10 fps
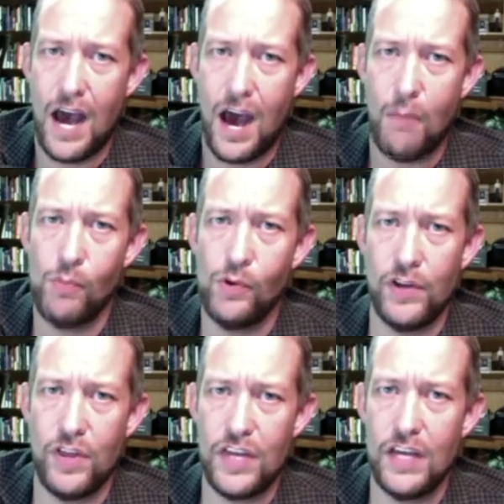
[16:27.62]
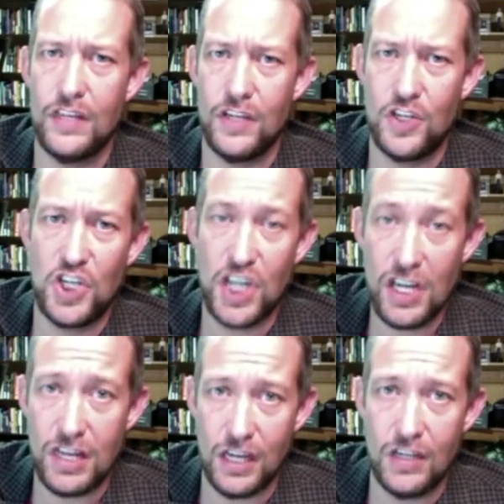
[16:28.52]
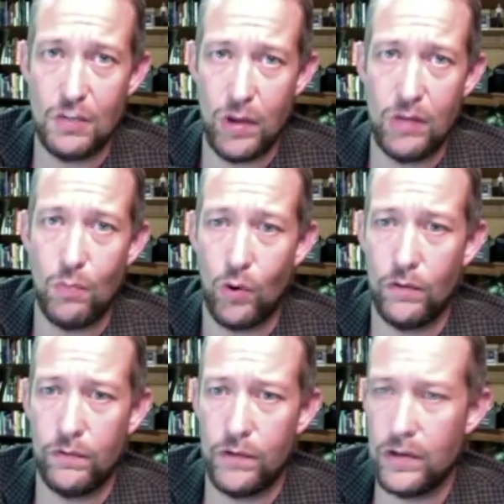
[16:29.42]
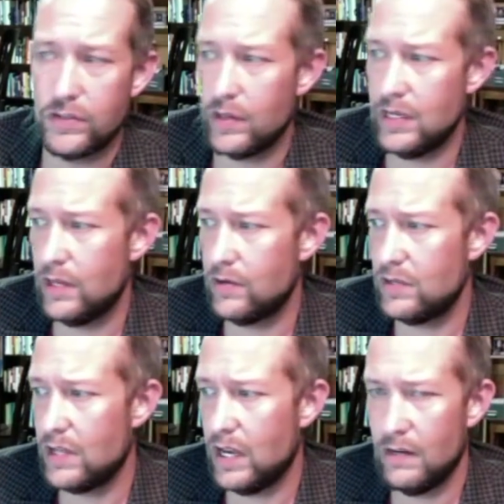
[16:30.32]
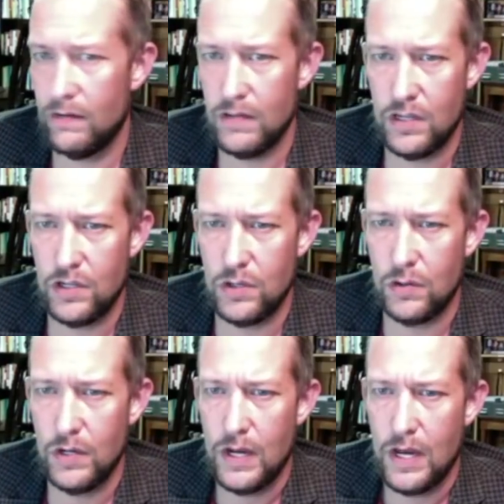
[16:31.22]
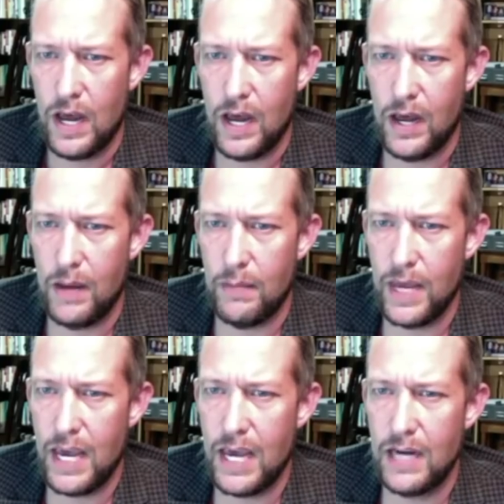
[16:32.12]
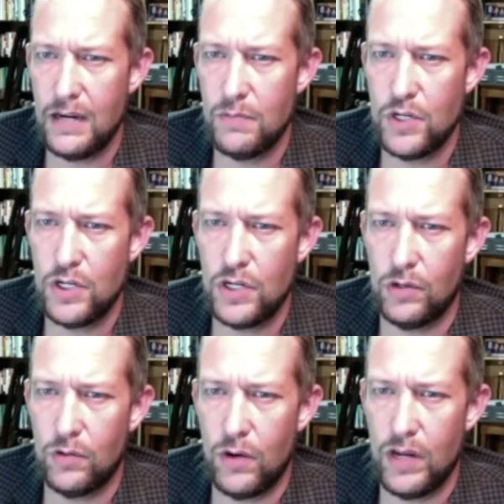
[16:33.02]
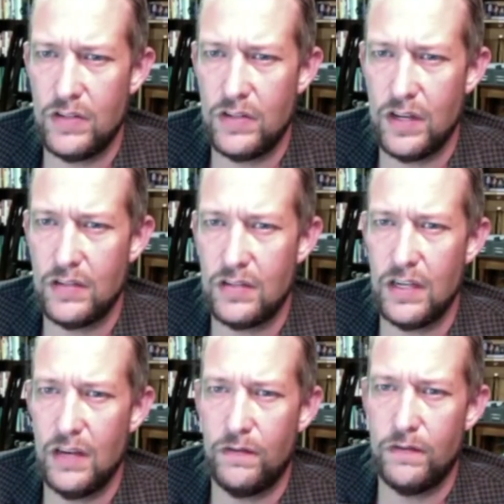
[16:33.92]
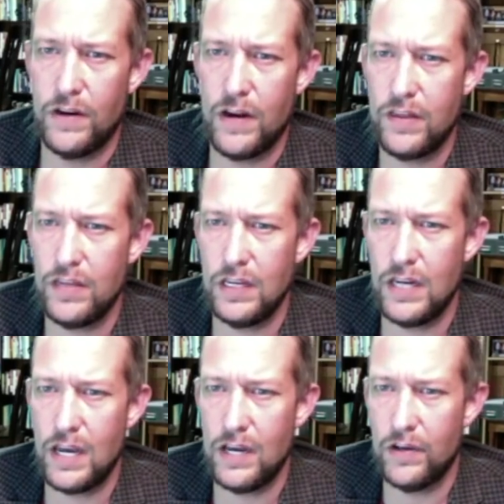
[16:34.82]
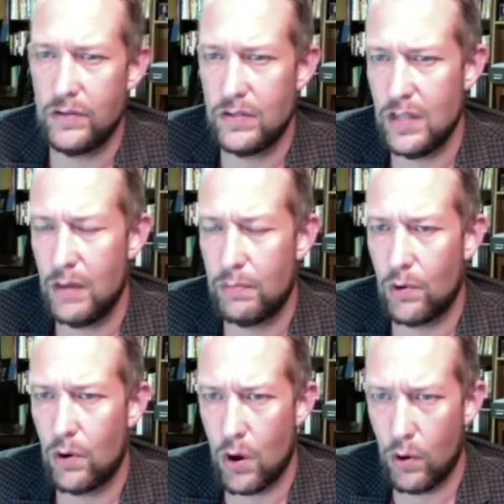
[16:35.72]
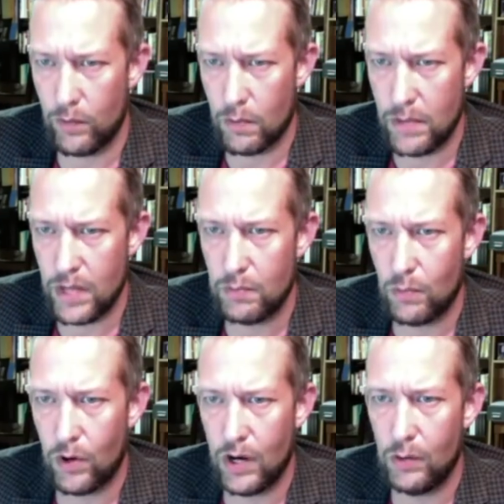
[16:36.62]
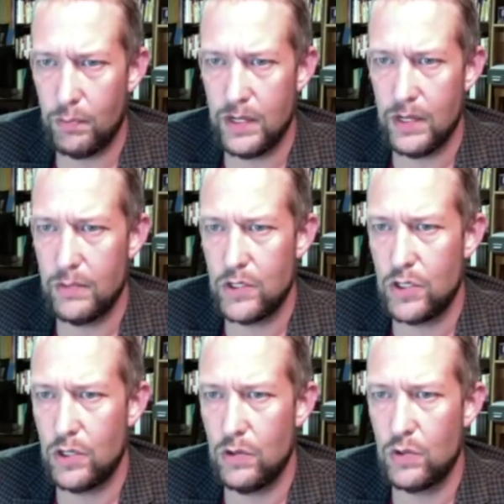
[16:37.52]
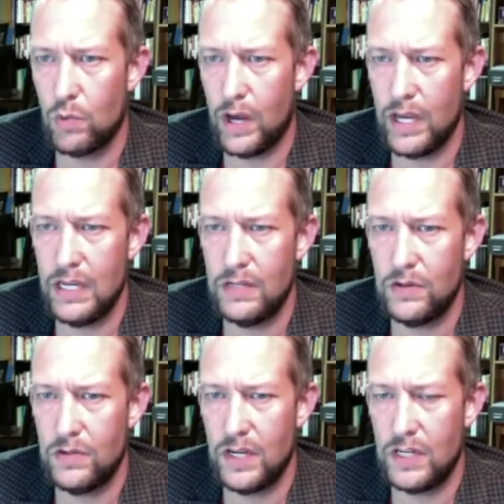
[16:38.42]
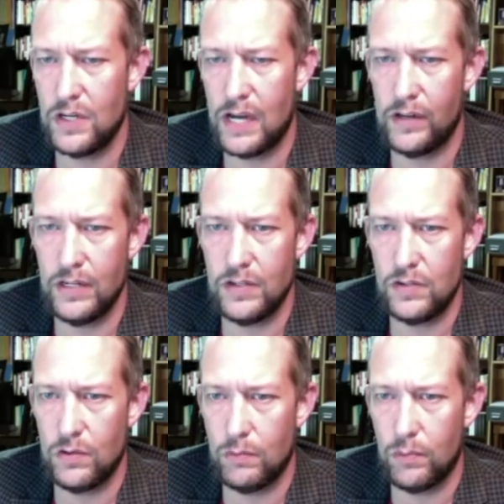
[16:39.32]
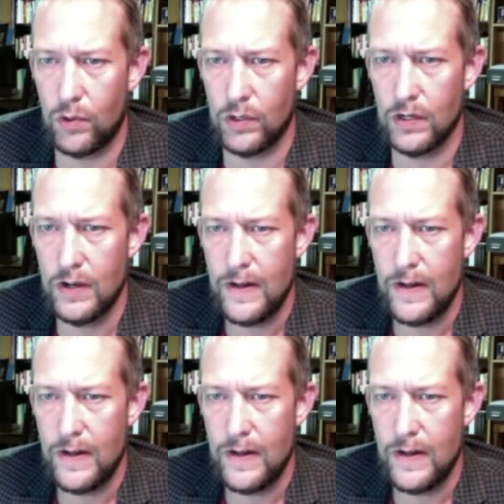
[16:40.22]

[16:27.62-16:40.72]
I'm willing to think that she thinks Beth Moore falls on the other side of the issue. Anna Michelle Gray says, if nothing else, the uproar over Beth Moore LPM shows why intersectionality is so important.